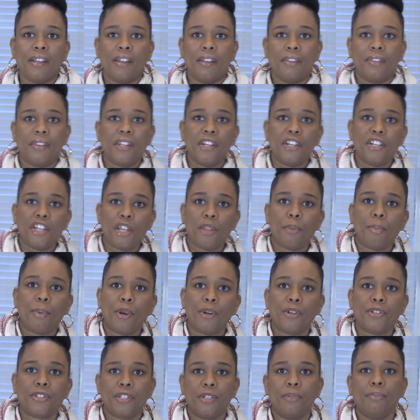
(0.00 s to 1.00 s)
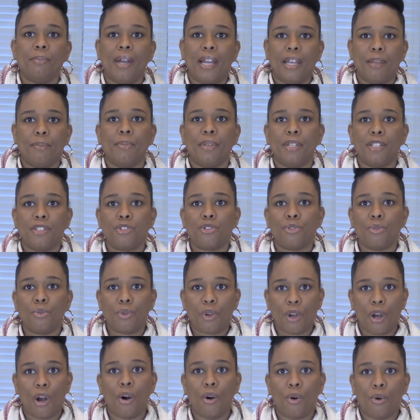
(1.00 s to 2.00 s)
then another person might be too
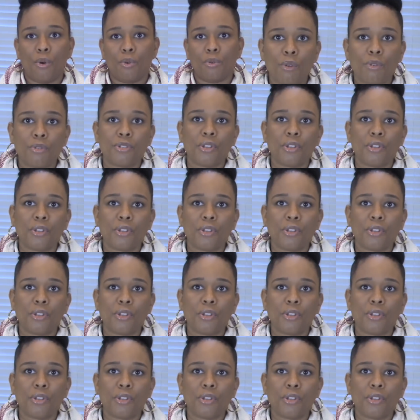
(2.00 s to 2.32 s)
cold.